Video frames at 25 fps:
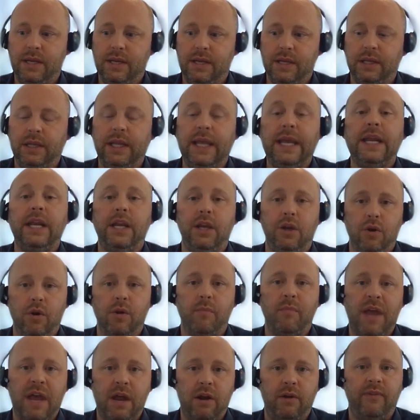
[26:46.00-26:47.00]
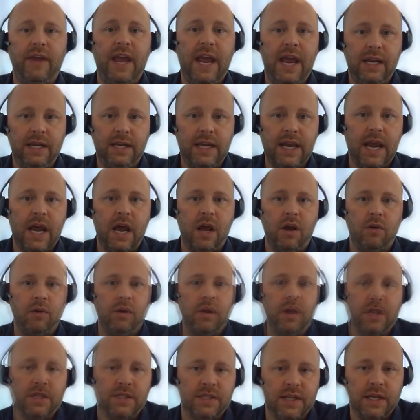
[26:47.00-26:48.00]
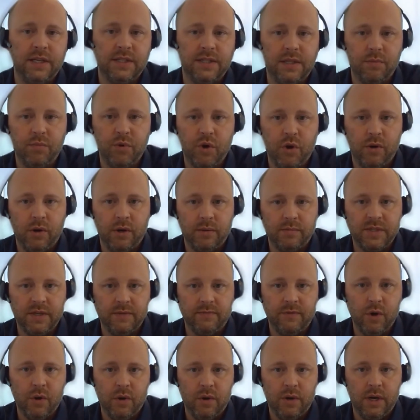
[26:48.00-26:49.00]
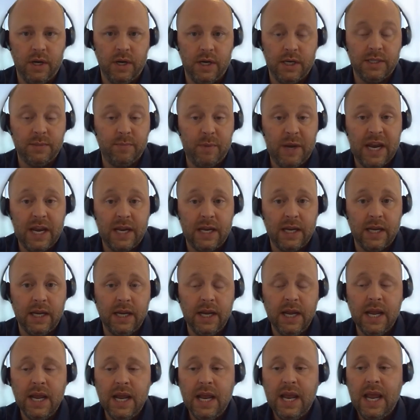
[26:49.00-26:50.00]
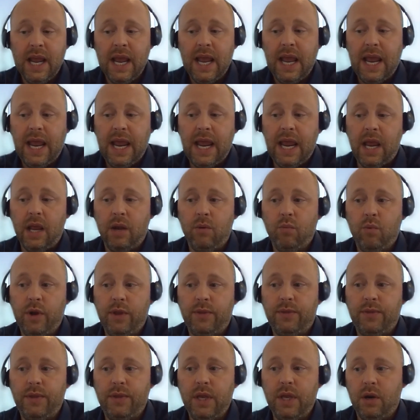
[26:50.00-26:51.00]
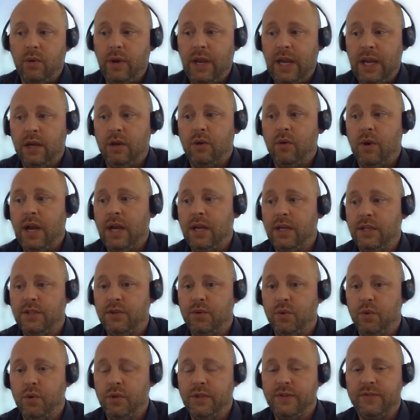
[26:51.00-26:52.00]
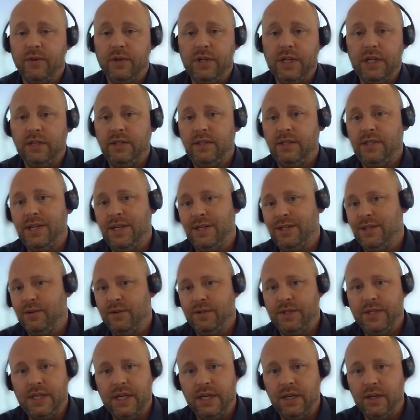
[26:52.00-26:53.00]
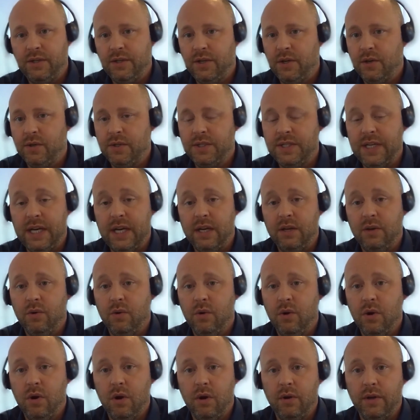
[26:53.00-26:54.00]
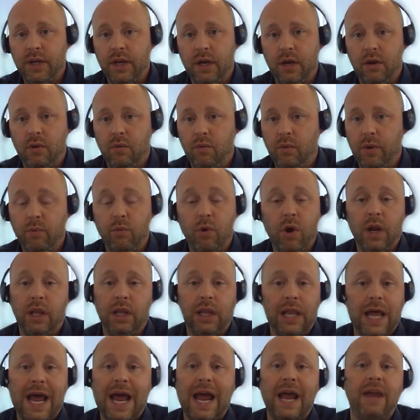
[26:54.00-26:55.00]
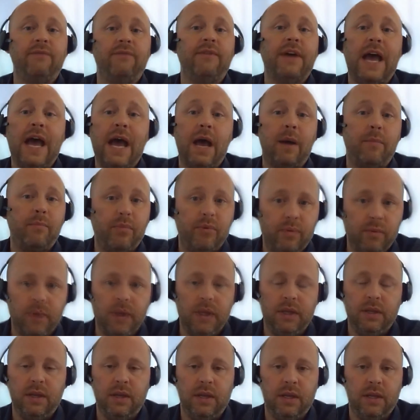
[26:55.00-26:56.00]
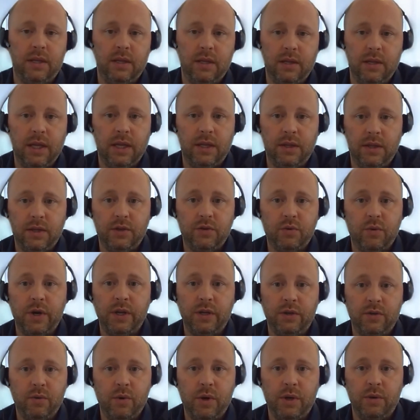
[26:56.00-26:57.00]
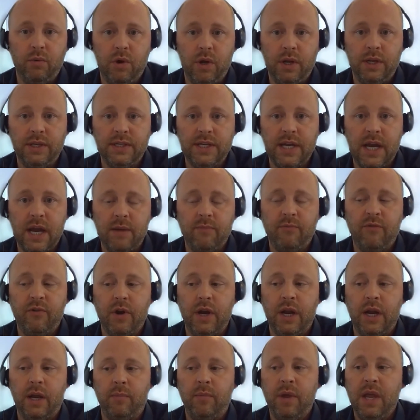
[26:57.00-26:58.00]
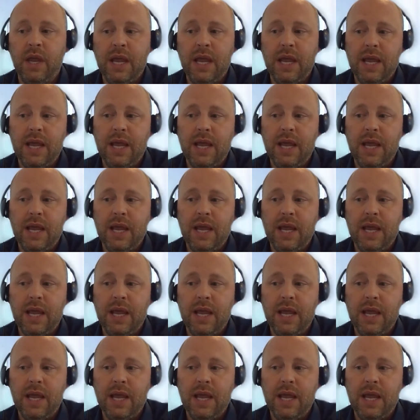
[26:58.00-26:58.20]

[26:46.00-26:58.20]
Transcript: linear amount of headcount as, as the programs have grown and expanded and with you know integrated tools for dig- digital signatures and or you know we want a live app in in in the 2021 timeframe